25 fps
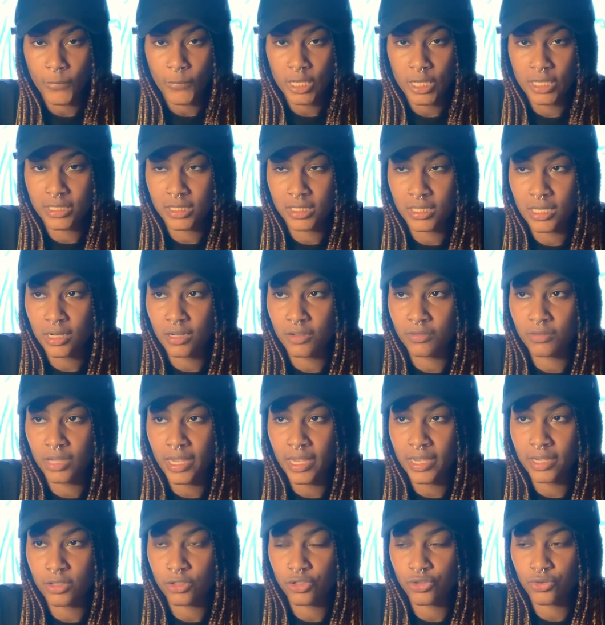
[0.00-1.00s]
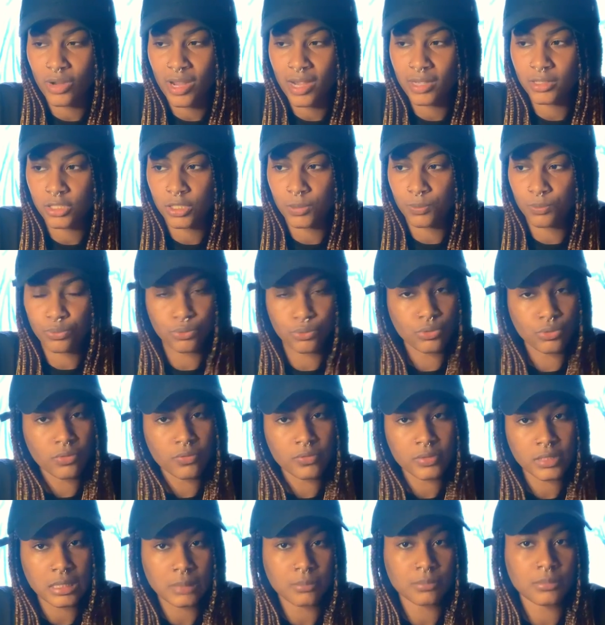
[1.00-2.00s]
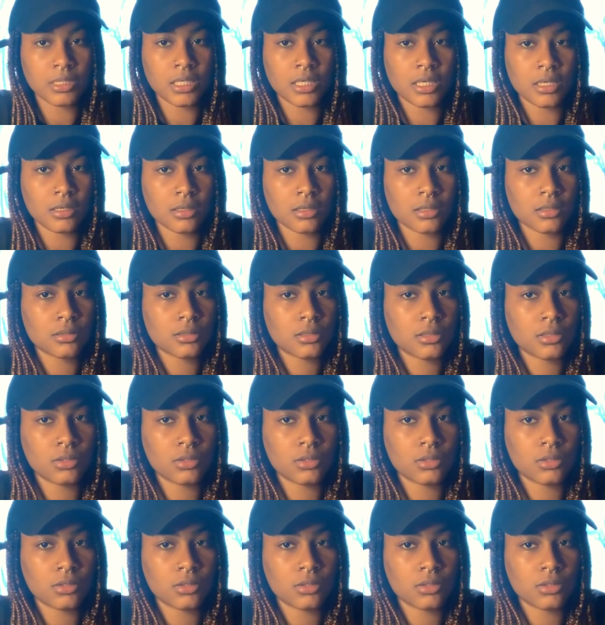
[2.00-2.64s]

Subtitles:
Instead of like trying to prove something